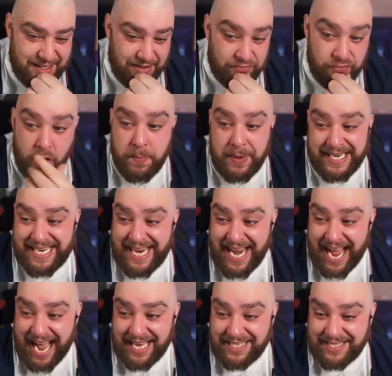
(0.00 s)
Ruben
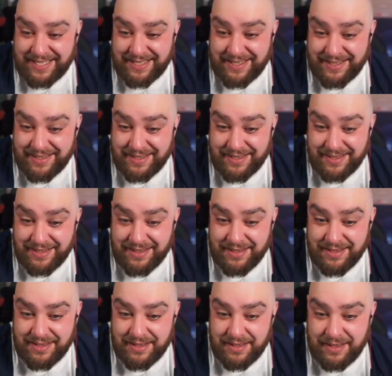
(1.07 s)
Dias.
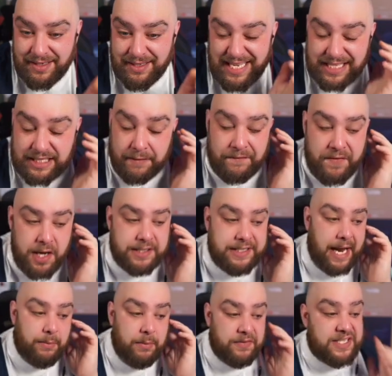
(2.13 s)
That's the first
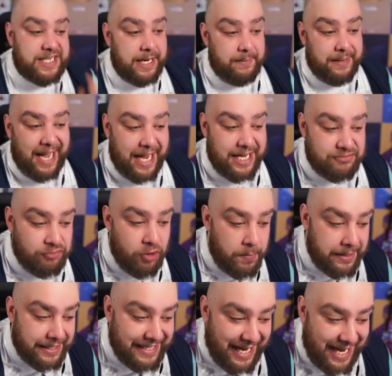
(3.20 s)
time we've seen him, guys.
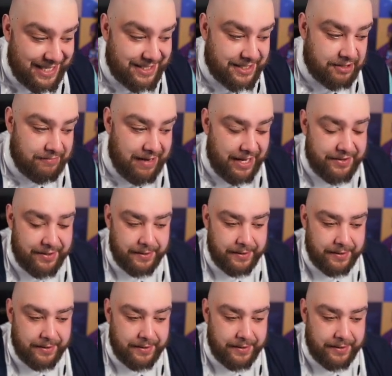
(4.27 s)
Ruben Dias is a red.